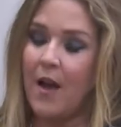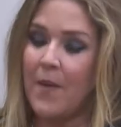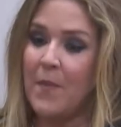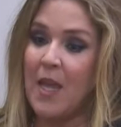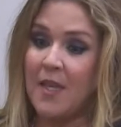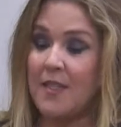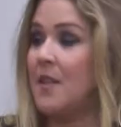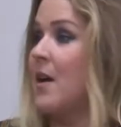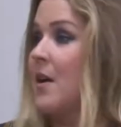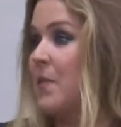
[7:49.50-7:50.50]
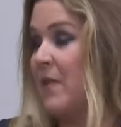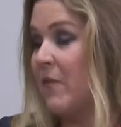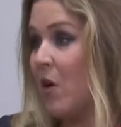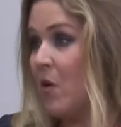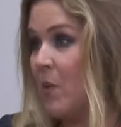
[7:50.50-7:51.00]
It's the
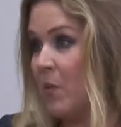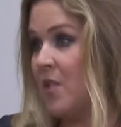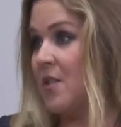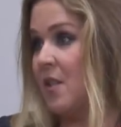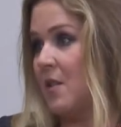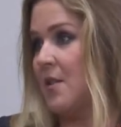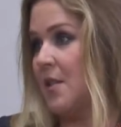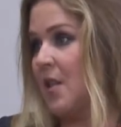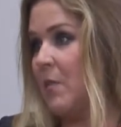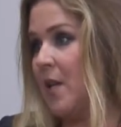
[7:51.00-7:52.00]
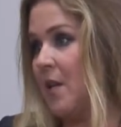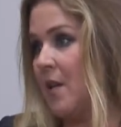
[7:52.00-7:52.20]
environment, which is going to be an